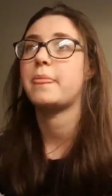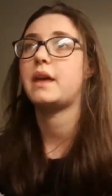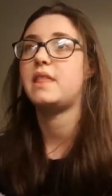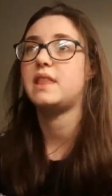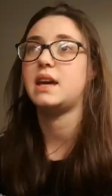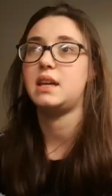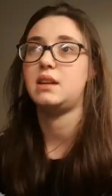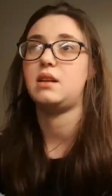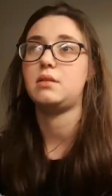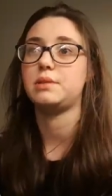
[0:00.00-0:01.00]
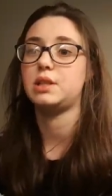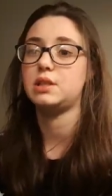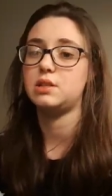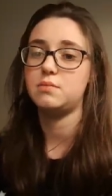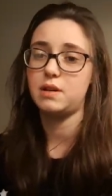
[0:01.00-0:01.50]
and then I'm gonna
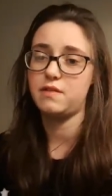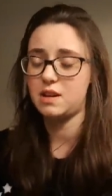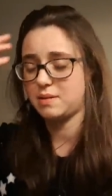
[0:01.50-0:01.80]
do my fab